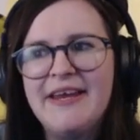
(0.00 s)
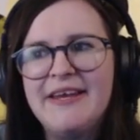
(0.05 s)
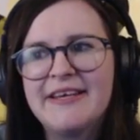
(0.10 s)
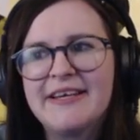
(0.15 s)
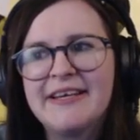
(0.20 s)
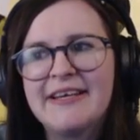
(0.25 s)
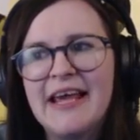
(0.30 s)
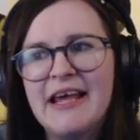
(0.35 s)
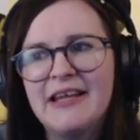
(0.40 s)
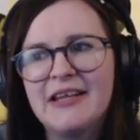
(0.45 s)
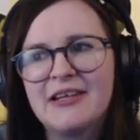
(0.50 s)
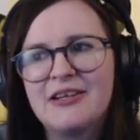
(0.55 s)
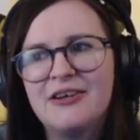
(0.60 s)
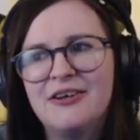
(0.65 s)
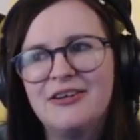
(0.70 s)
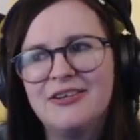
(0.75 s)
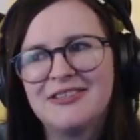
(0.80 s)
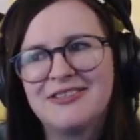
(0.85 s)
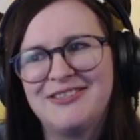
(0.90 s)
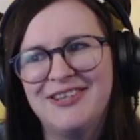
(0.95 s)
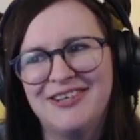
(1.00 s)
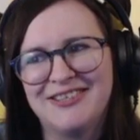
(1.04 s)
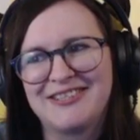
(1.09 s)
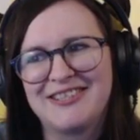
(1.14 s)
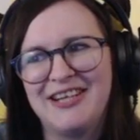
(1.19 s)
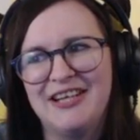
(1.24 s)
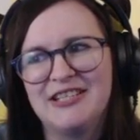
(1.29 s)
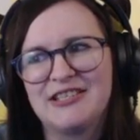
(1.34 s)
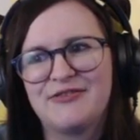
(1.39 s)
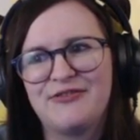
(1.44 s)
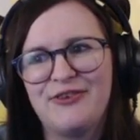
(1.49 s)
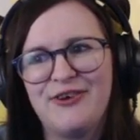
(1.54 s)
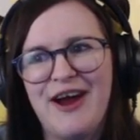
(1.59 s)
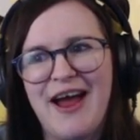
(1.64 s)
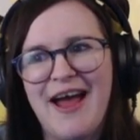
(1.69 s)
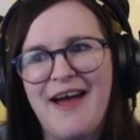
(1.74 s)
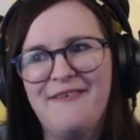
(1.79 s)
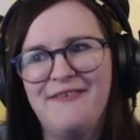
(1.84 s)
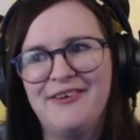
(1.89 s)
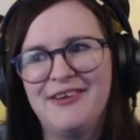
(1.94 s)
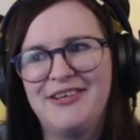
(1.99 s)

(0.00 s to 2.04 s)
you can keep the doors closed forever.